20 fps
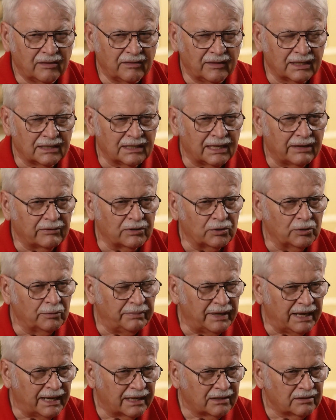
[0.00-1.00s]
Then I would go
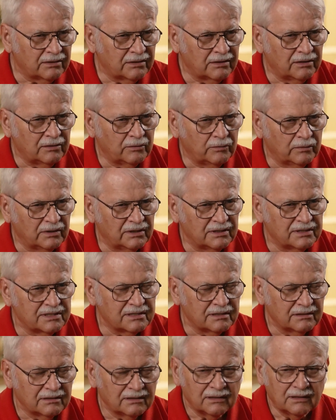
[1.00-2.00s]
back into the
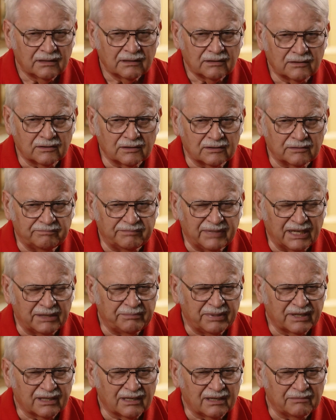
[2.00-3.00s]
woods, go, I
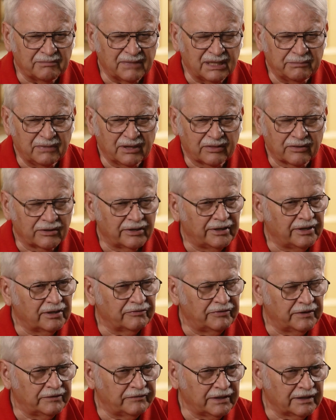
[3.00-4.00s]
pick up maybe 30 or
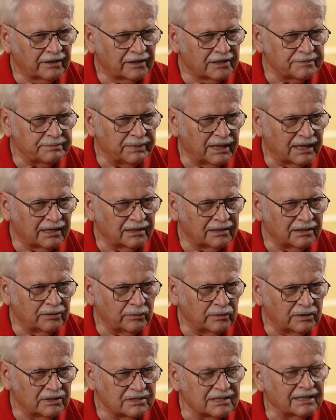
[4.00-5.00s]
50 yards back in the
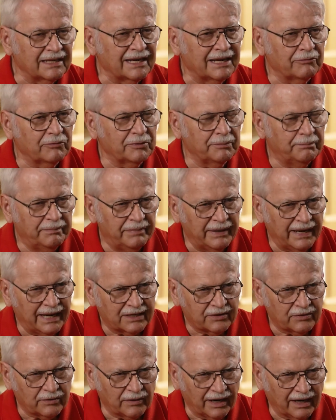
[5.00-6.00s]
woods, and I would
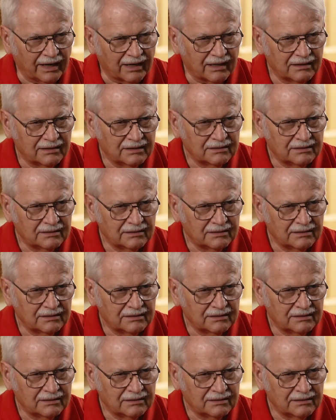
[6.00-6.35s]
backtrack.